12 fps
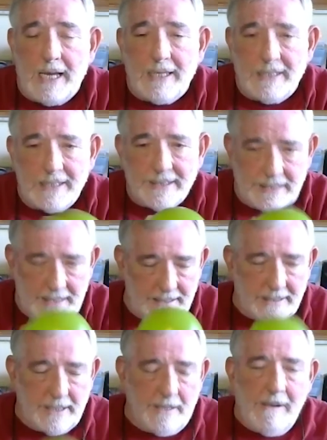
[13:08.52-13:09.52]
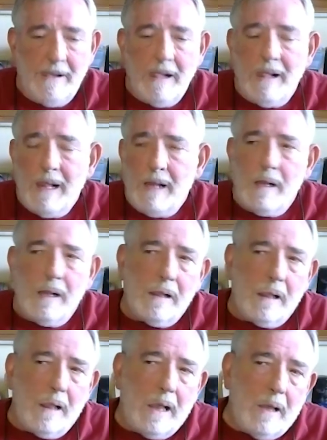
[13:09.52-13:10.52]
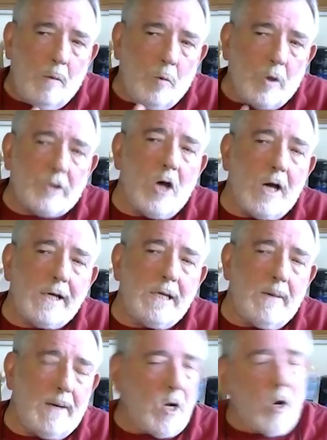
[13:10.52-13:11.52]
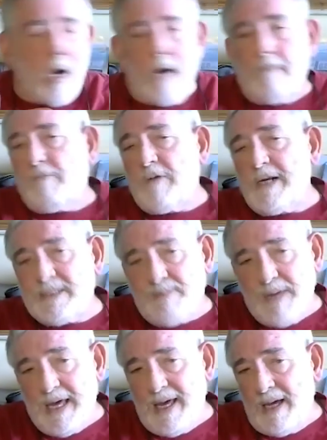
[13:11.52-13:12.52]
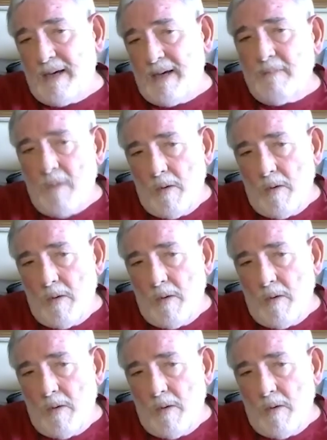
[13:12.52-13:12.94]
this is we're talking about a hard freeze being